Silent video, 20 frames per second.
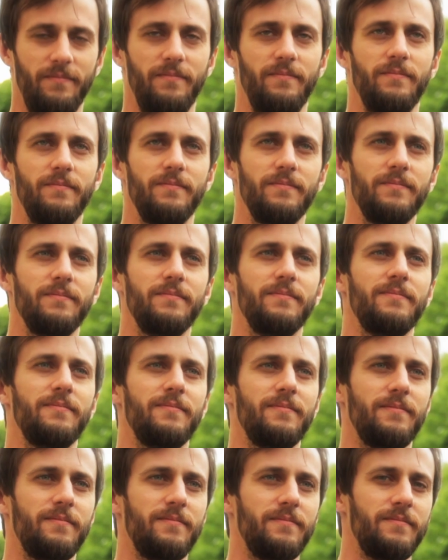
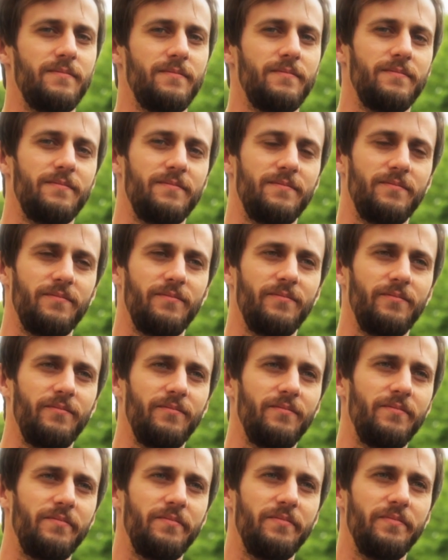
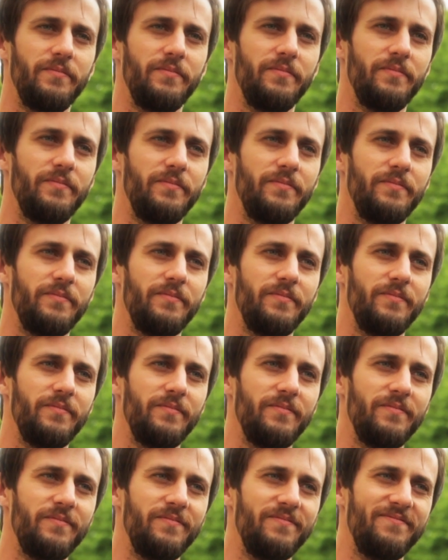
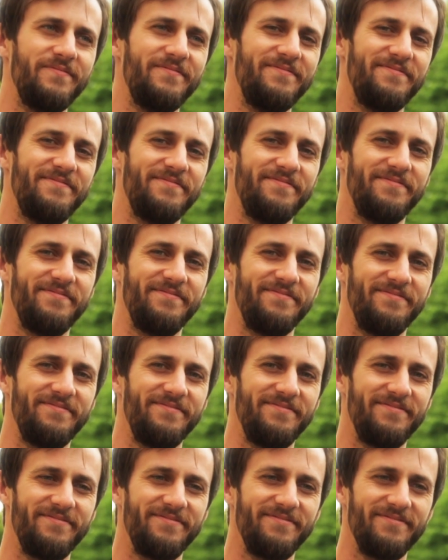
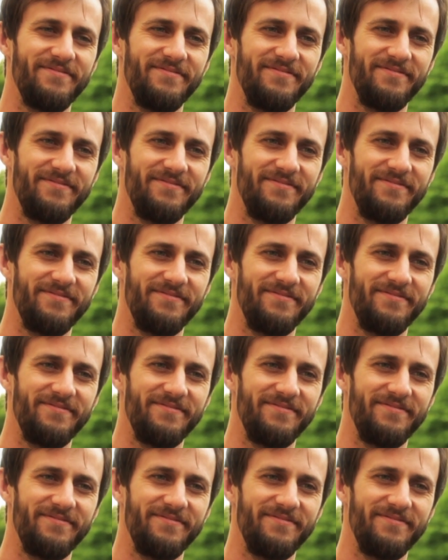[no speech]